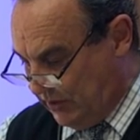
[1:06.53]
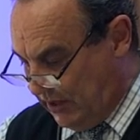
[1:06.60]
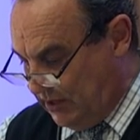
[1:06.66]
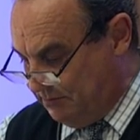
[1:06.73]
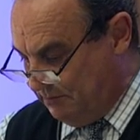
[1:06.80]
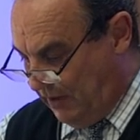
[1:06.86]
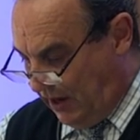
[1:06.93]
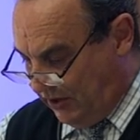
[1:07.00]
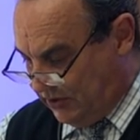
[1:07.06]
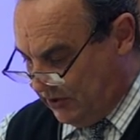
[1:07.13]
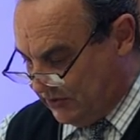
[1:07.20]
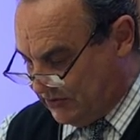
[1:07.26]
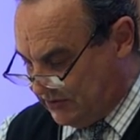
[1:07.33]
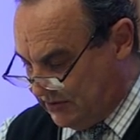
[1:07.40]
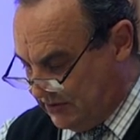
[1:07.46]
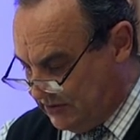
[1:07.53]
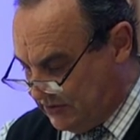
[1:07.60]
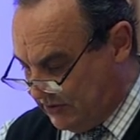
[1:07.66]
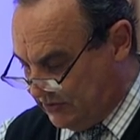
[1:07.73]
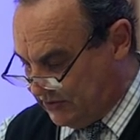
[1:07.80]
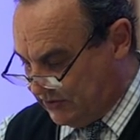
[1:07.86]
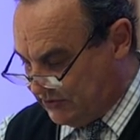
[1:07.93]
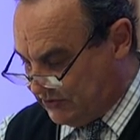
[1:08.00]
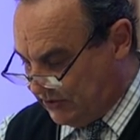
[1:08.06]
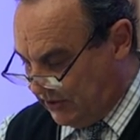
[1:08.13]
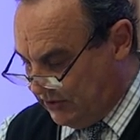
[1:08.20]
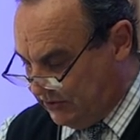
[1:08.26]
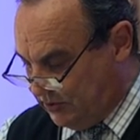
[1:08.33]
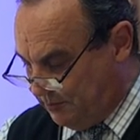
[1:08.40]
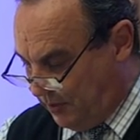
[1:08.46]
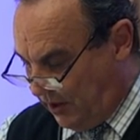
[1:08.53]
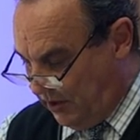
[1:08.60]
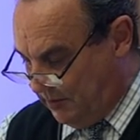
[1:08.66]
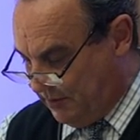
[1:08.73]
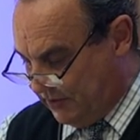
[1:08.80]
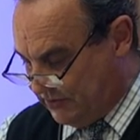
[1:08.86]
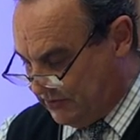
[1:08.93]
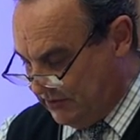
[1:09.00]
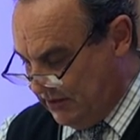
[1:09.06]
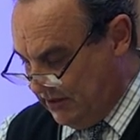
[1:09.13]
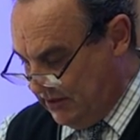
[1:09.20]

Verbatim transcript: and Marcus, sister's son to Barnabas,